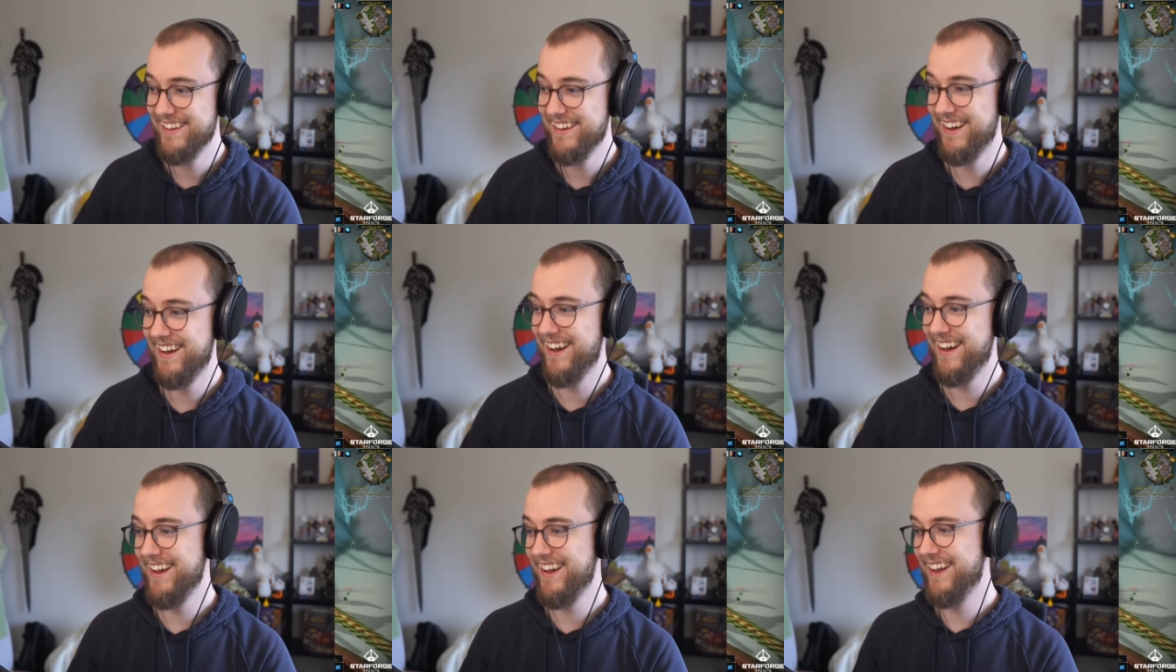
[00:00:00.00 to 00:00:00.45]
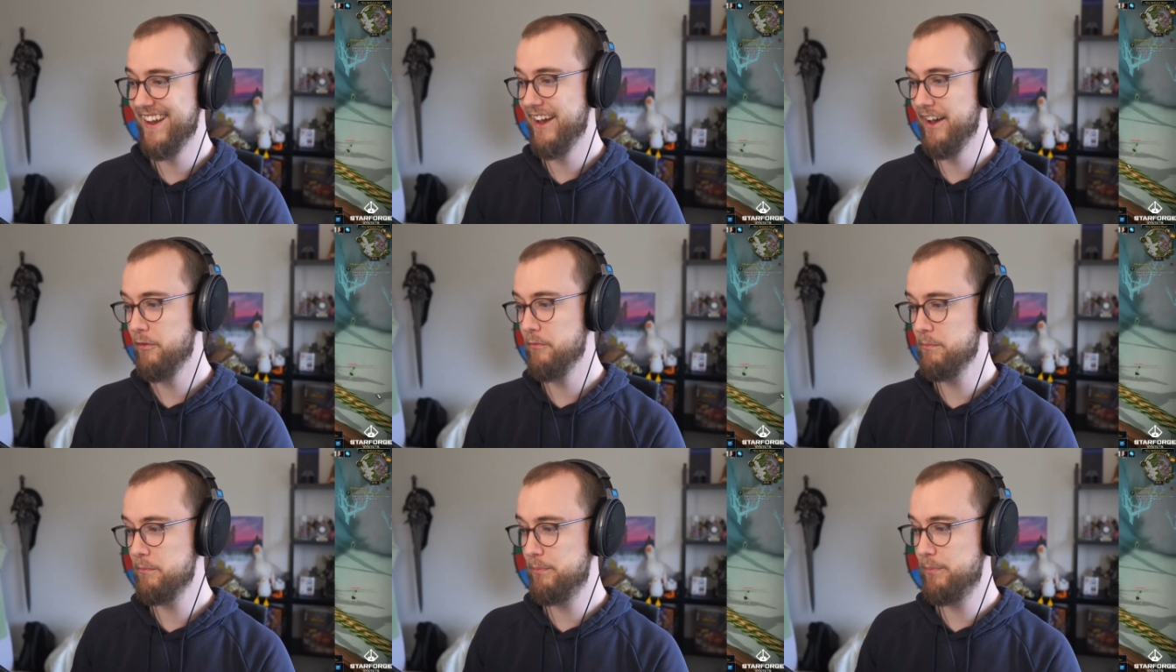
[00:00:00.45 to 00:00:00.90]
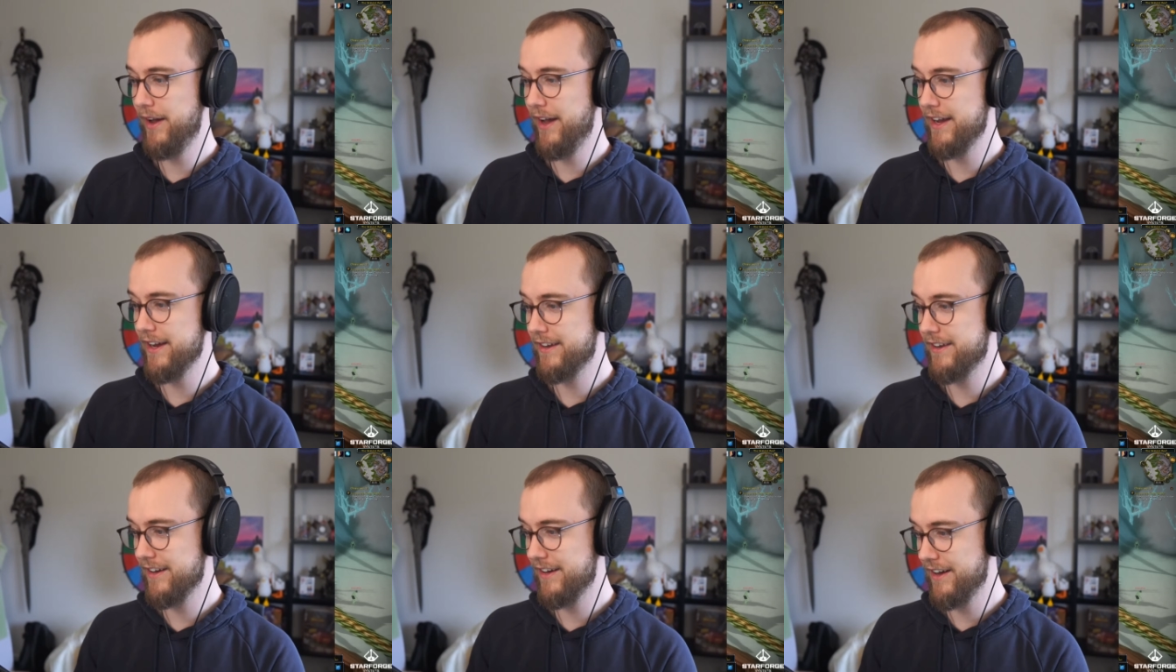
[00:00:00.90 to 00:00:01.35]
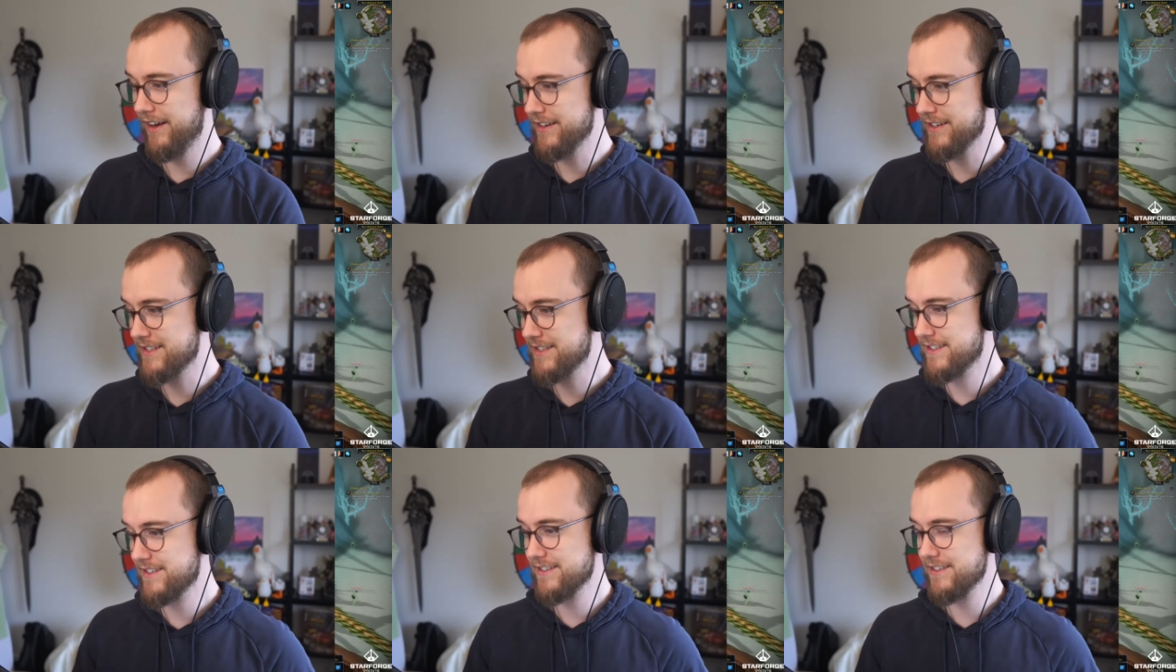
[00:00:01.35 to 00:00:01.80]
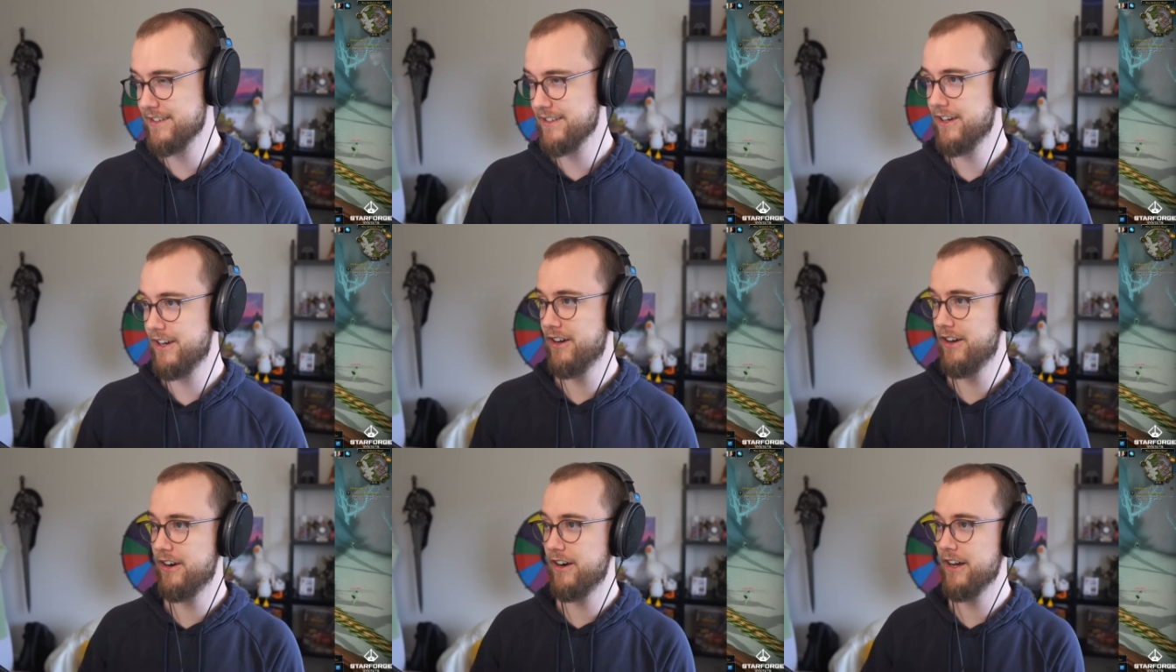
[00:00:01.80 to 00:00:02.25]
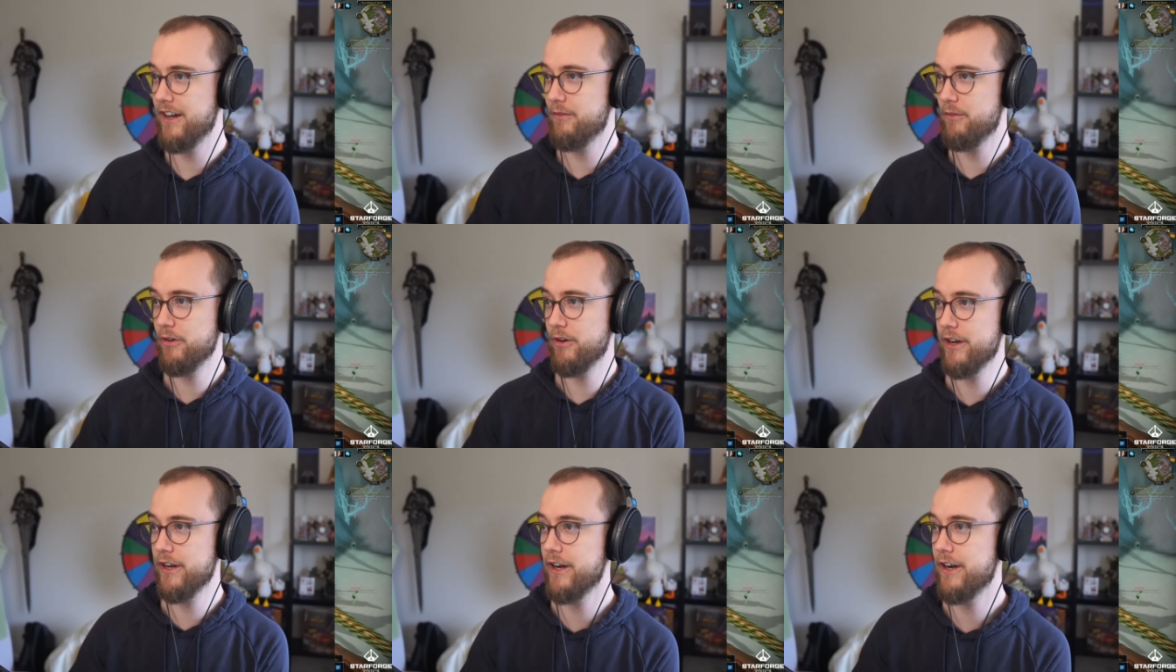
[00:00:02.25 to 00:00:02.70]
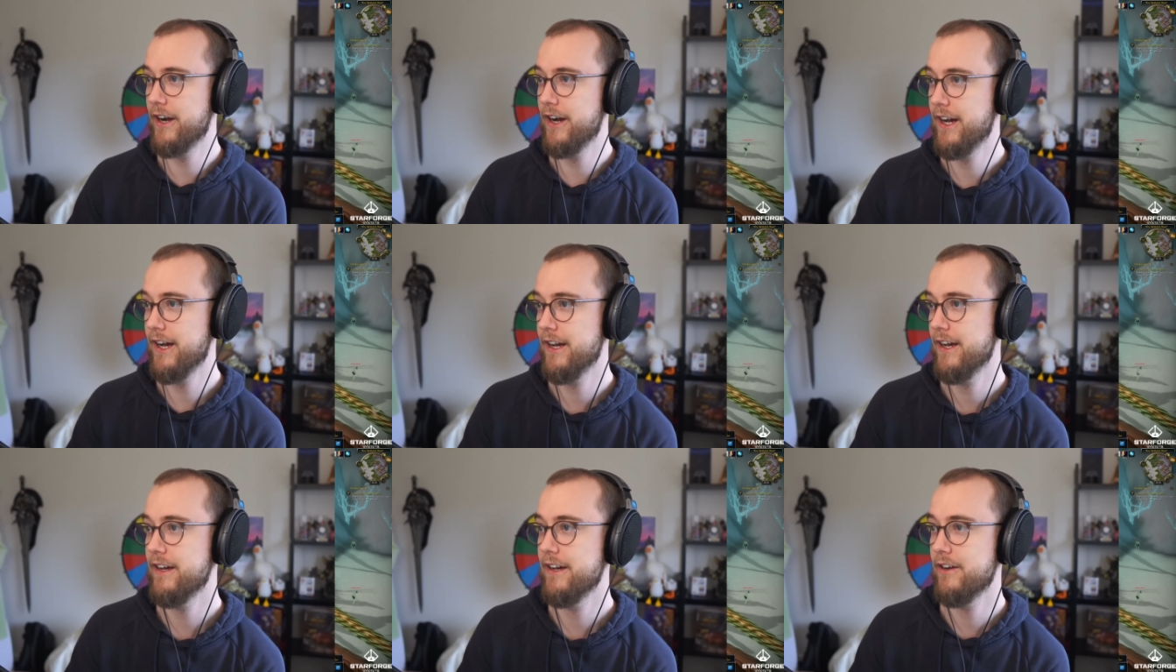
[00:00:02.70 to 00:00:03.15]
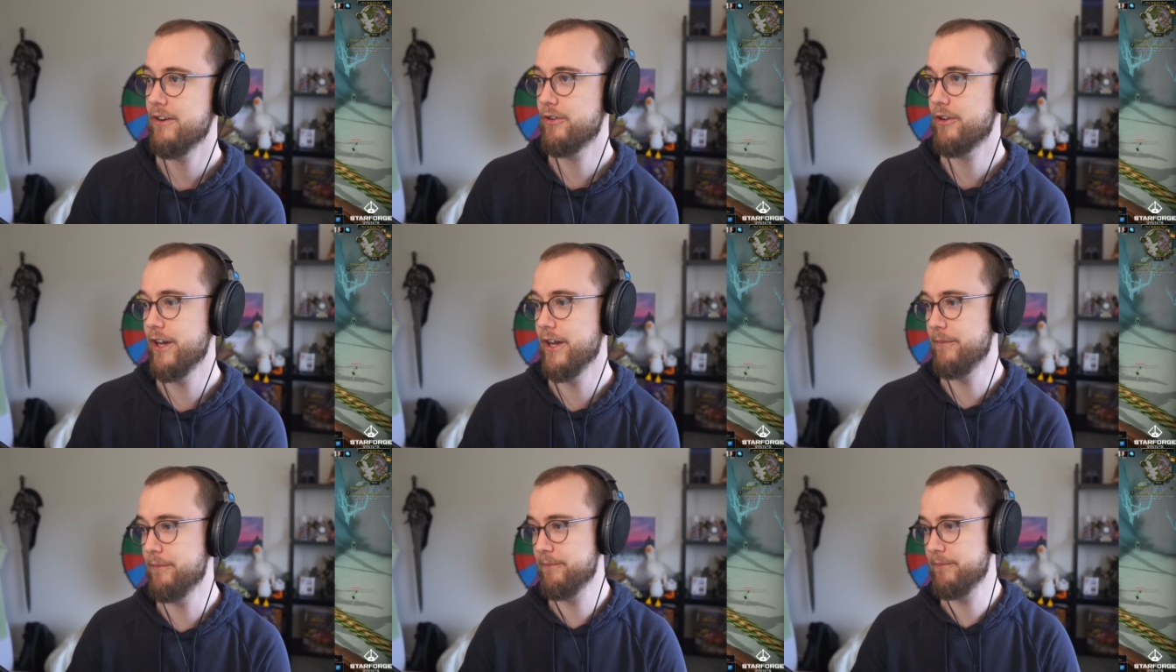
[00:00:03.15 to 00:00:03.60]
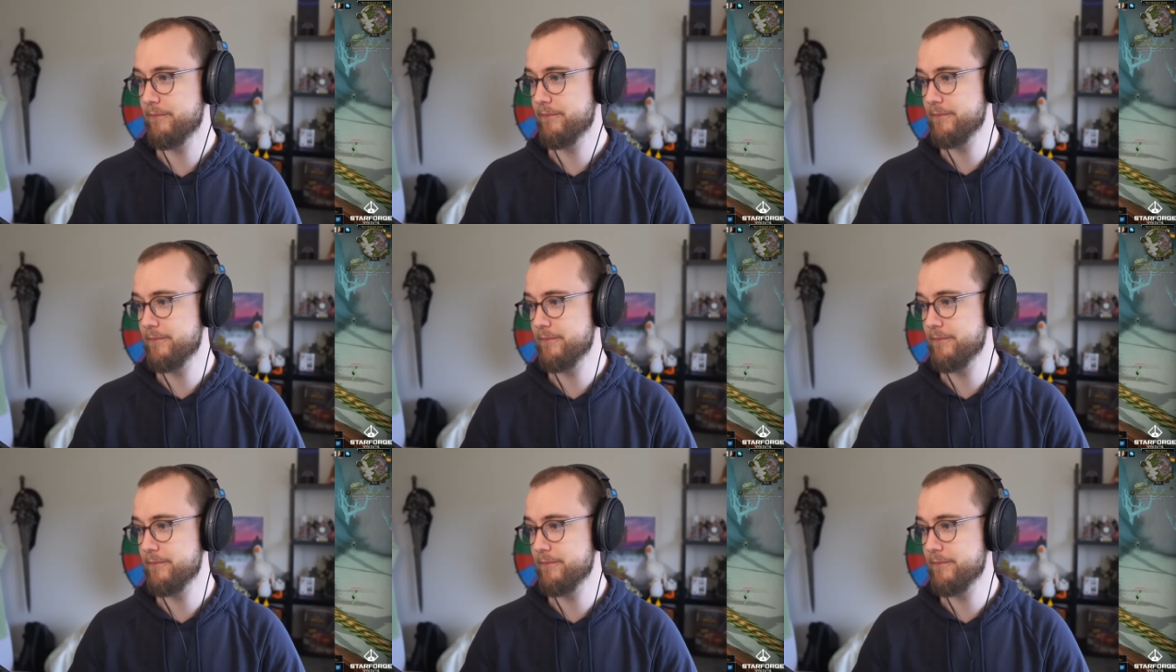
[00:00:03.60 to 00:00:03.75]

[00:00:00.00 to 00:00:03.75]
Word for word: I am back, guys. Alright, we're here. Okay.